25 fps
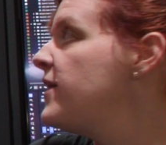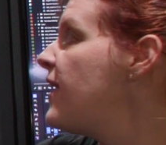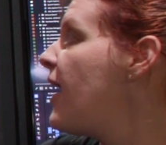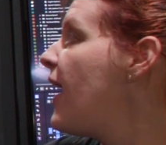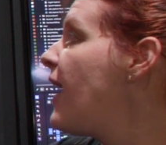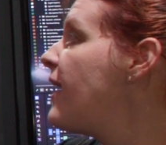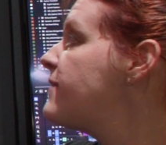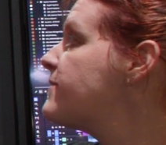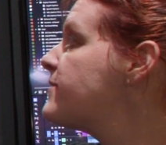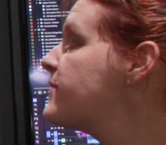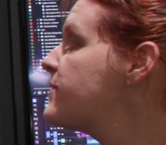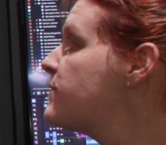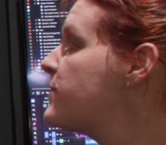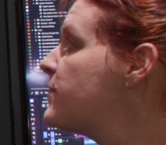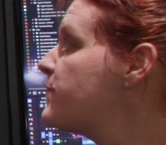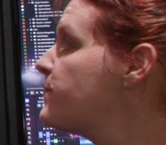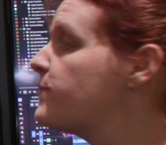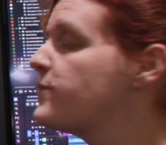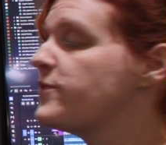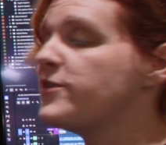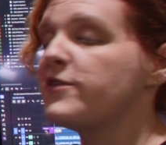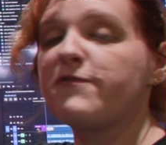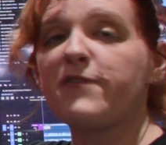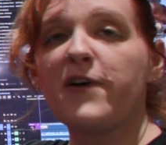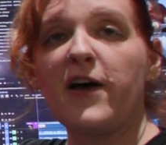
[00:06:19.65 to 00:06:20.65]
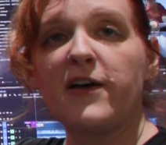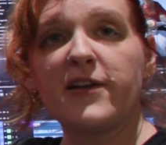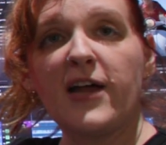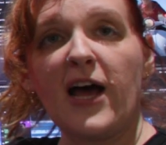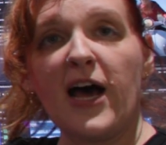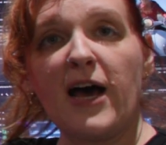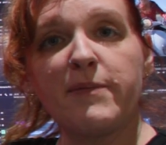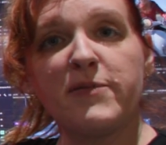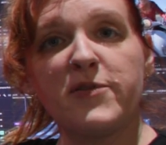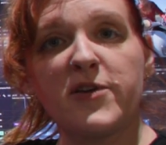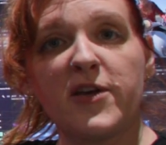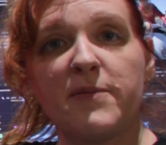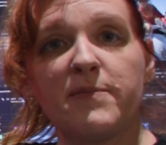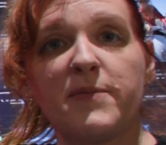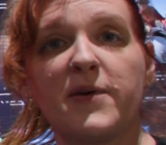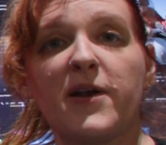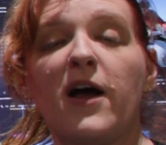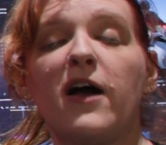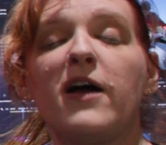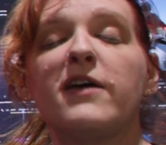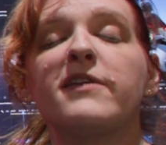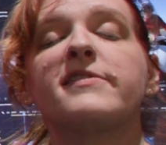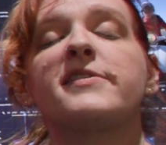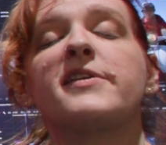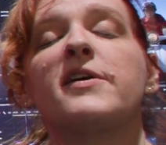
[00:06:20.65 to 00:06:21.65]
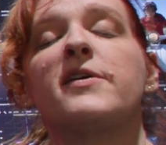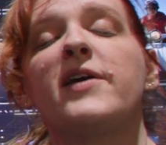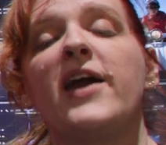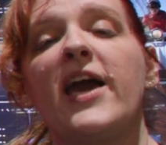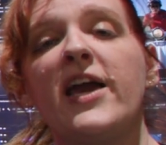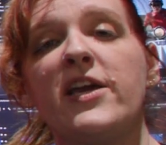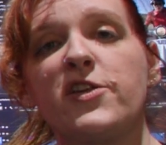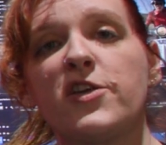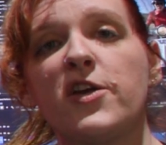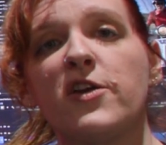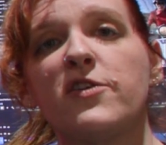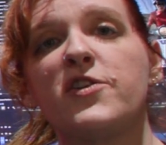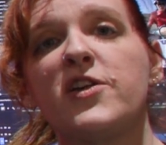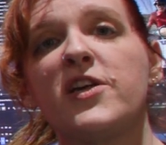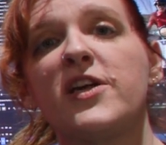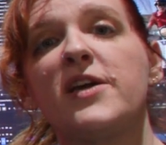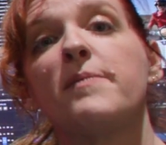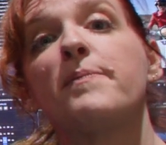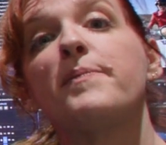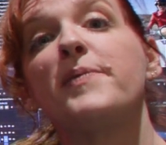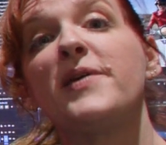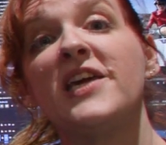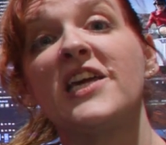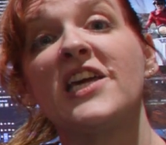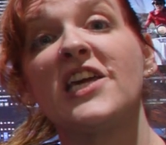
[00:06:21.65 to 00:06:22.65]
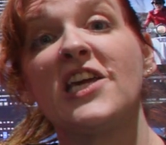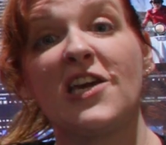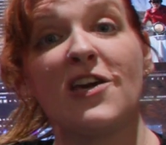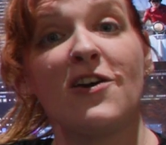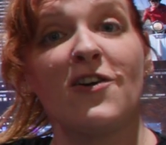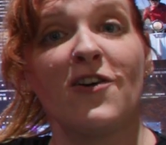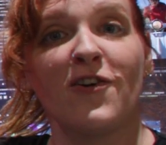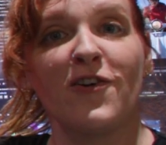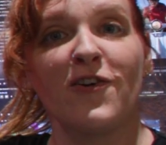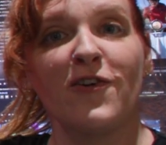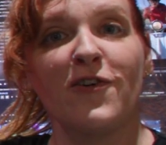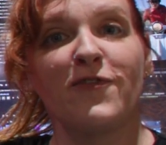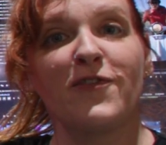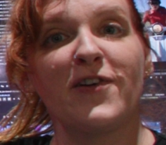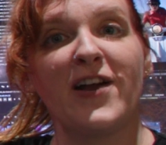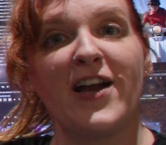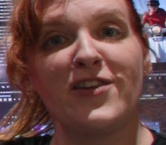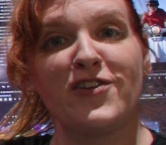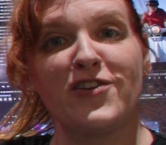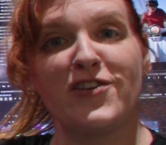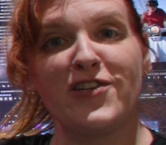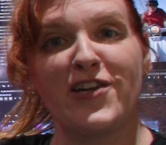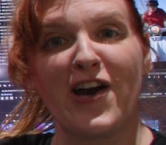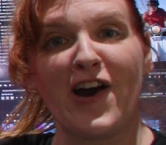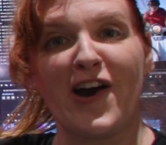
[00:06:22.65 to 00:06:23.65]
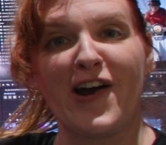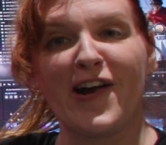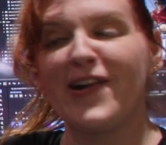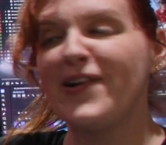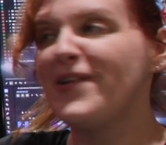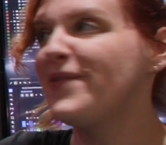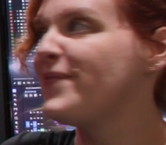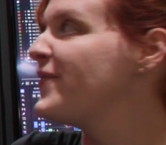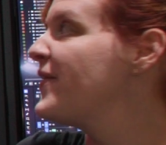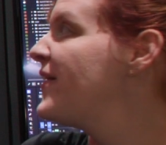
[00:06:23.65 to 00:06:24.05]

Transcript: as the default option, but also HLG and PQ for HDR,